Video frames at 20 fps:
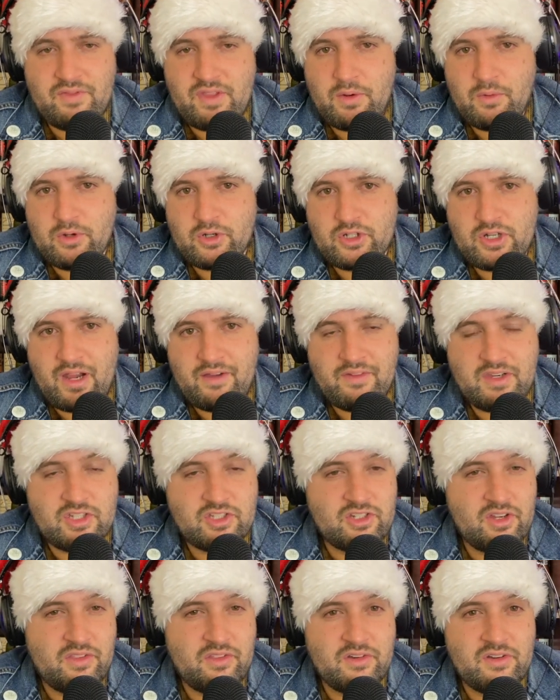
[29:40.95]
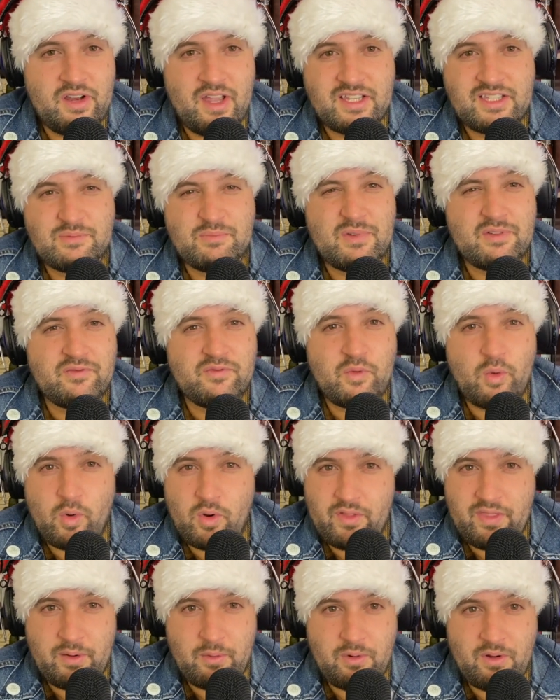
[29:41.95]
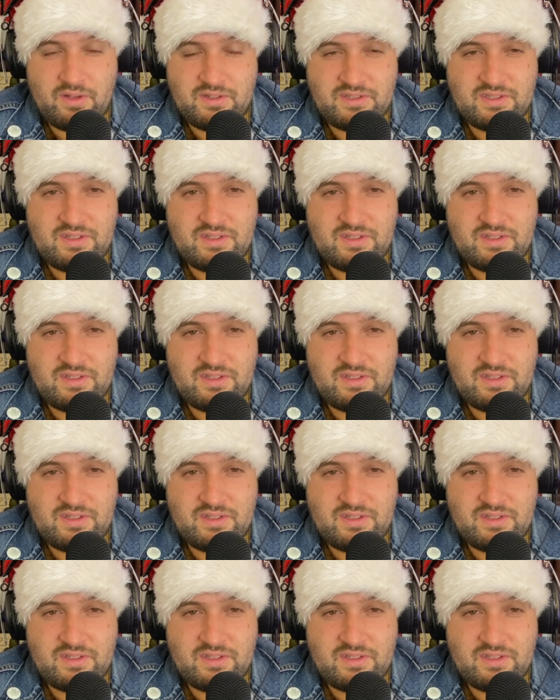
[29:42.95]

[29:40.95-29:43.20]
If they were driving each other nuts before they were